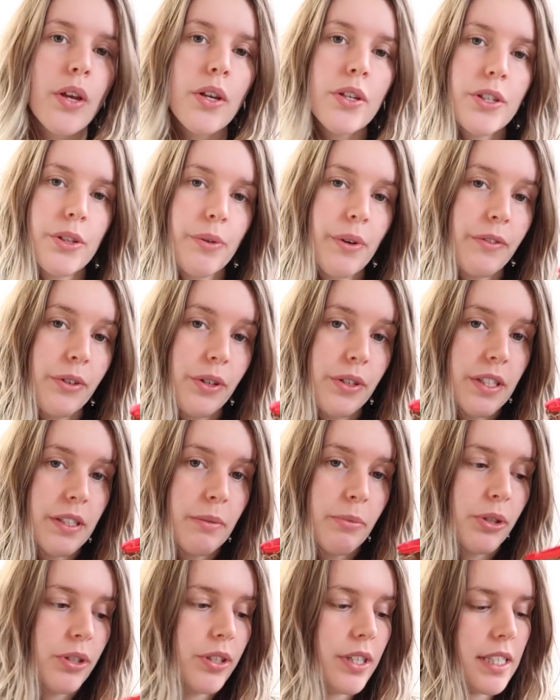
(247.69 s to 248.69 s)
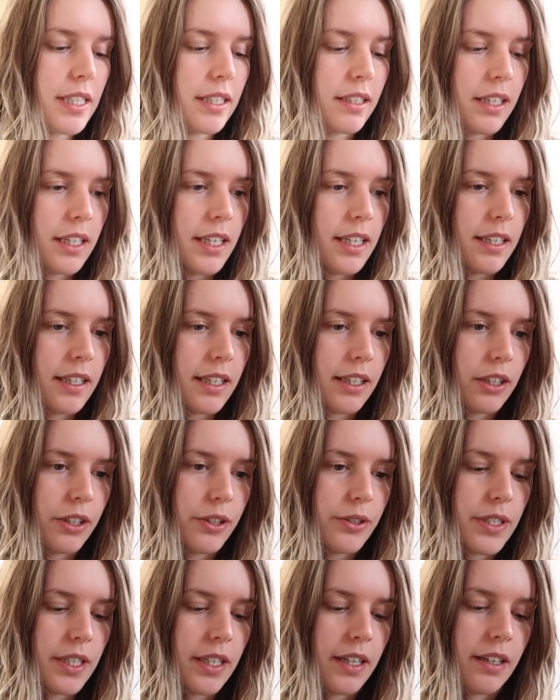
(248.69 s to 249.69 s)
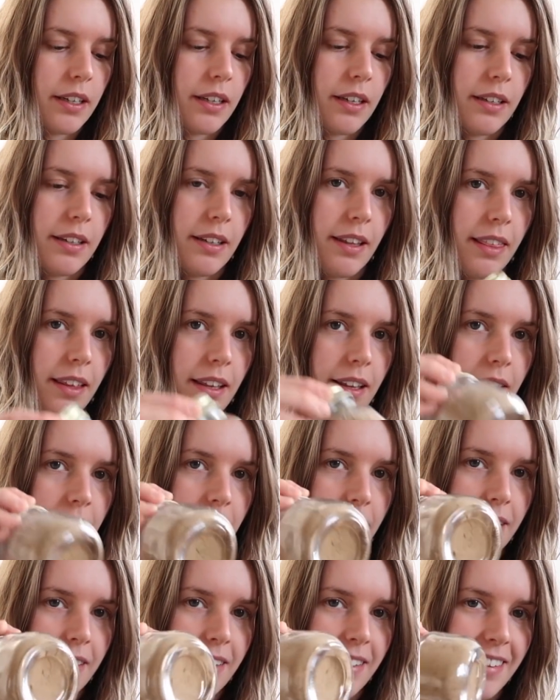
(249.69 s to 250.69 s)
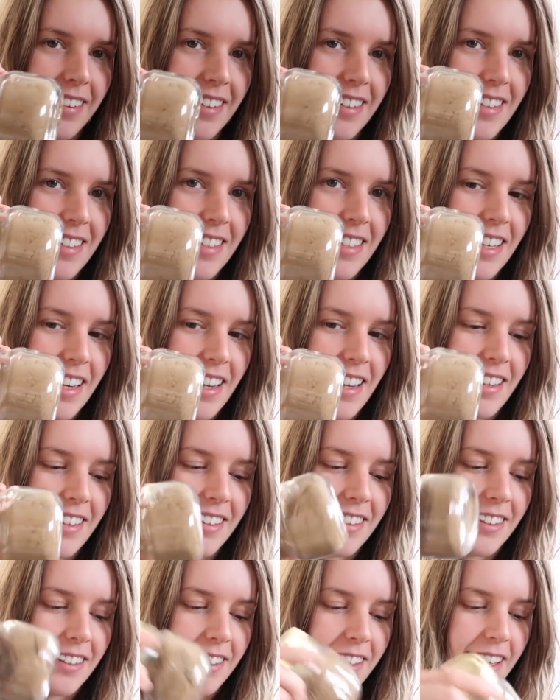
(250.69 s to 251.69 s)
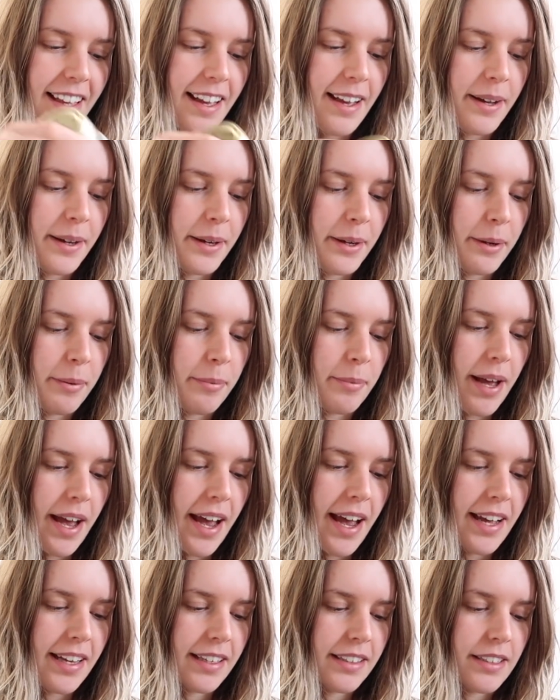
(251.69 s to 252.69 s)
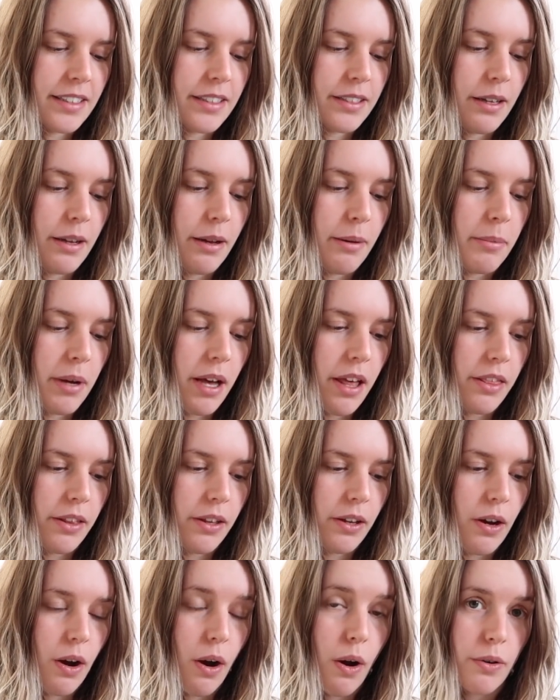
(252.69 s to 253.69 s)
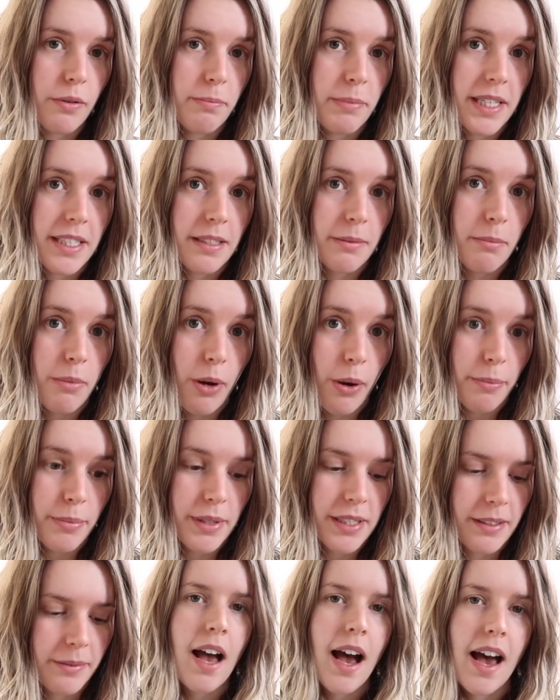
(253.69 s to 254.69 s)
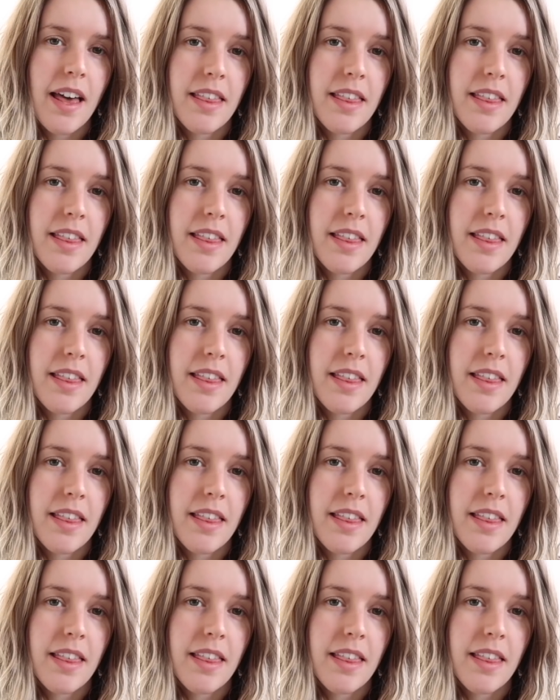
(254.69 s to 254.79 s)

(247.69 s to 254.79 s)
So I've got some goodies in here, including another tea and some other odd bits and bobs.